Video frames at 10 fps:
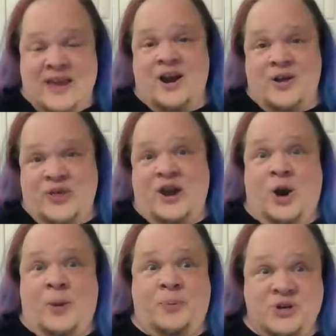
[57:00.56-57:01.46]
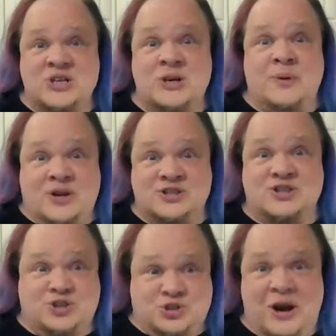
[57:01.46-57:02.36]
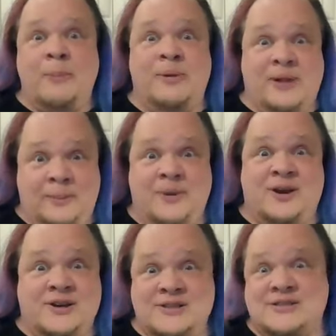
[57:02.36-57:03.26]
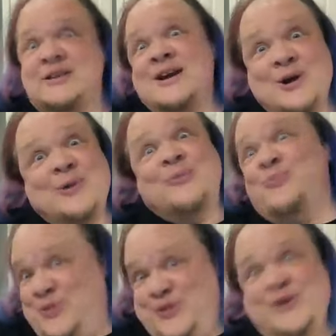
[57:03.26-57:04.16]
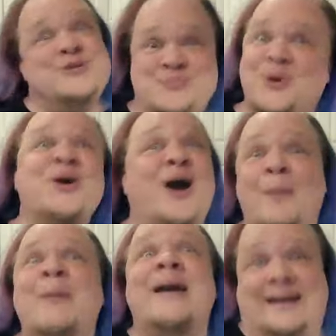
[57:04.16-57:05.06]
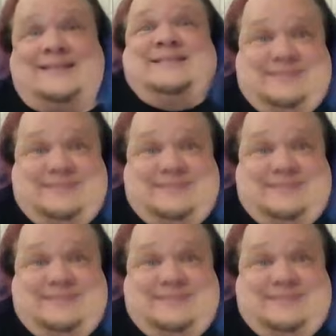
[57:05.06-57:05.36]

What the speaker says: they're pushing because they're scrambling because there's more coming.